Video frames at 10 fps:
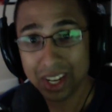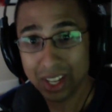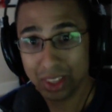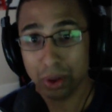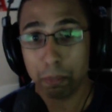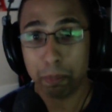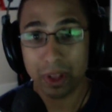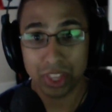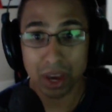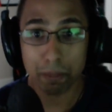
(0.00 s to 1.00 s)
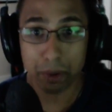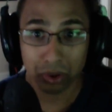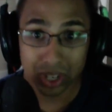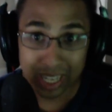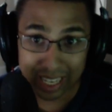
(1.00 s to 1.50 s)
the
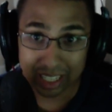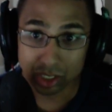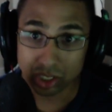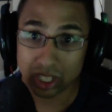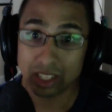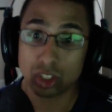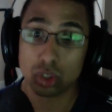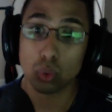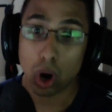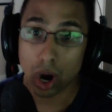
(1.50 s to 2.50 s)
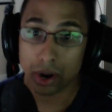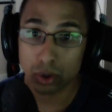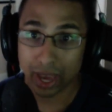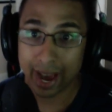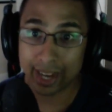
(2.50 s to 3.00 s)
ability is set to auto
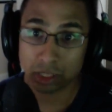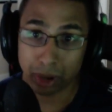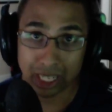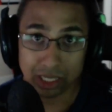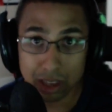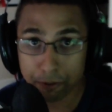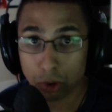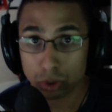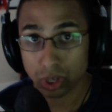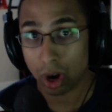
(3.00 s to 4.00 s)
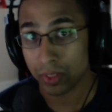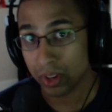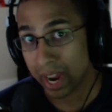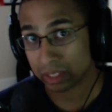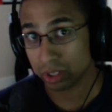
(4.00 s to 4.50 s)
cast by default on the
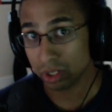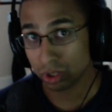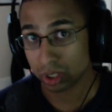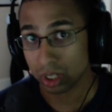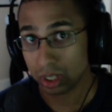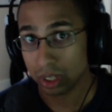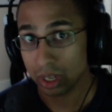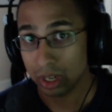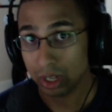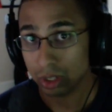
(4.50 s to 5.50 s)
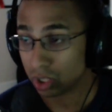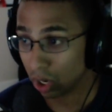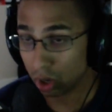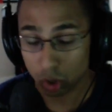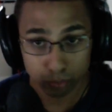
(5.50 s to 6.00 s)
Nexus,
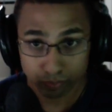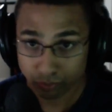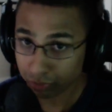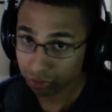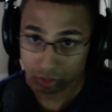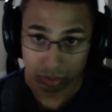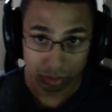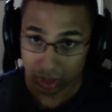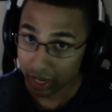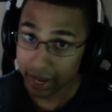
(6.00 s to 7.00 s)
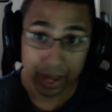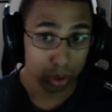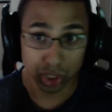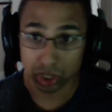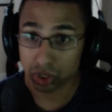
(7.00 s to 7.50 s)
so it'll
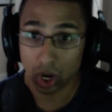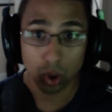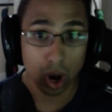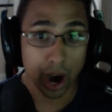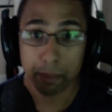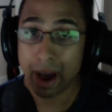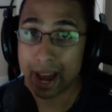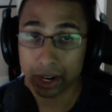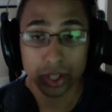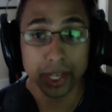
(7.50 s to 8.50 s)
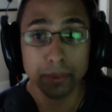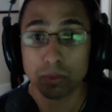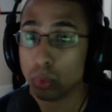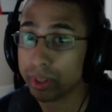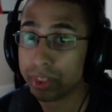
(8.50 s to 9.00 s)
just go automatically
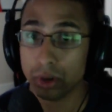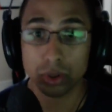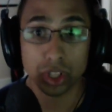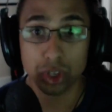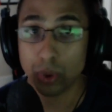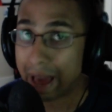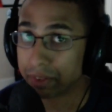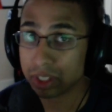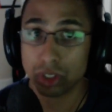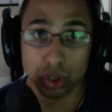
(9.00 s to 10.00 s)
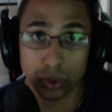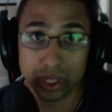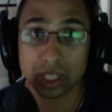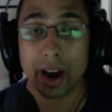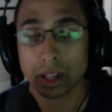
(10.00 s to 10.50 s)
without you having to do it,
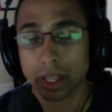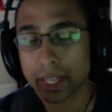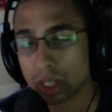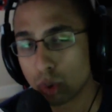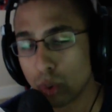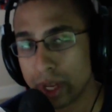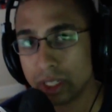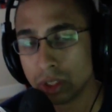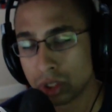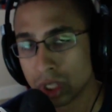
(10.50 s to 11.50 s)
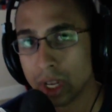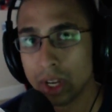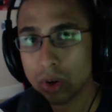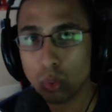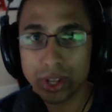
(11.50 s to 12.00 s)
kind of like the queens
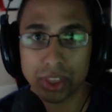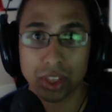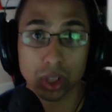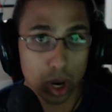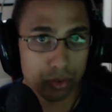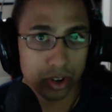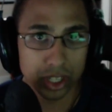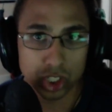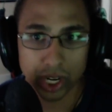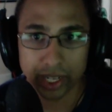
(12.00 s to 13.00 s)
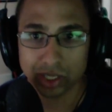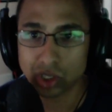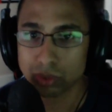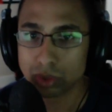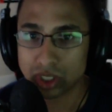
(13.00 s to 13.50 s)
with larva
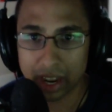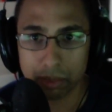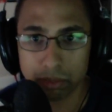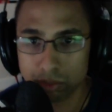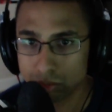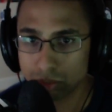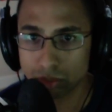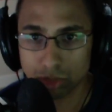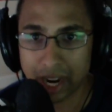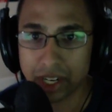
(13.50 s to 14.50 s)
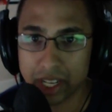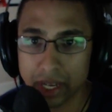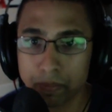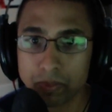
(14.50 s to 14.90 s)
injects, same idea.